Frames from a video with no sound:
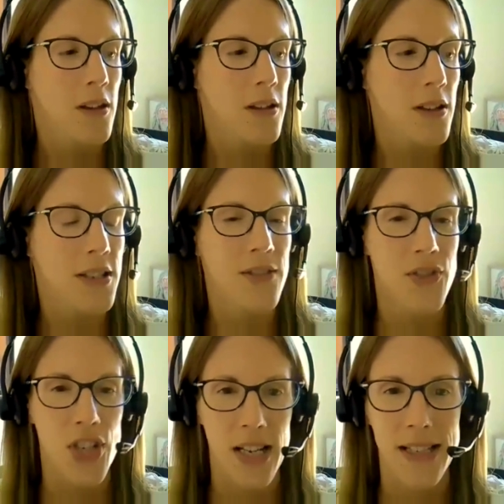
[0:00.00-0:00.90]
lots of
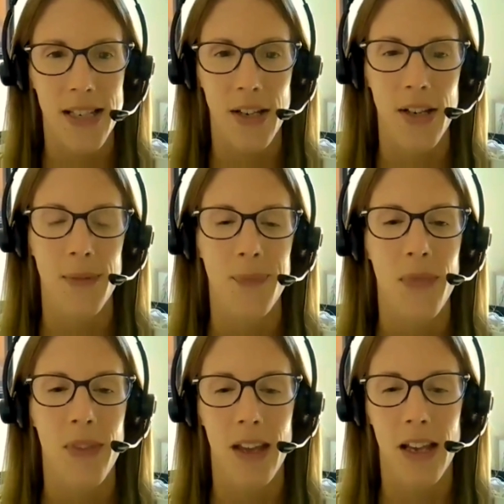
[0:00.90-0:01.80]
chatter,
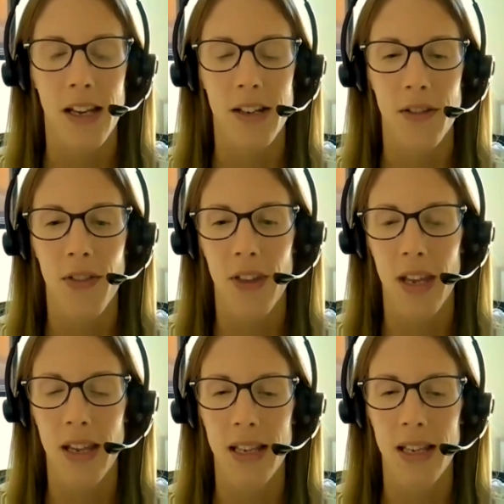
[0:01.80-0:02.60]
that kind of thing,